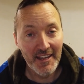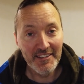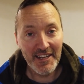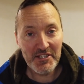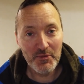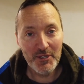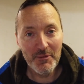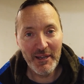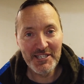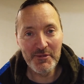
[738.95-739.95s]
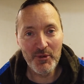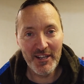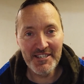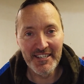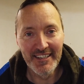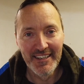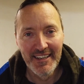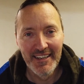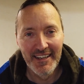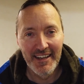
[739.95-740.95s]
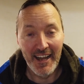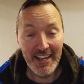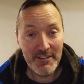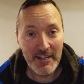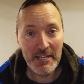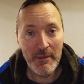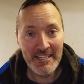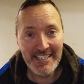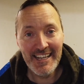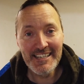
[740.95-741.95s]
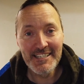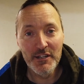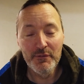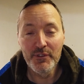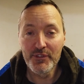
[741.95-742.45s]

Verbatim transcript: And the last one might surprise you. I highly recommend you get yourself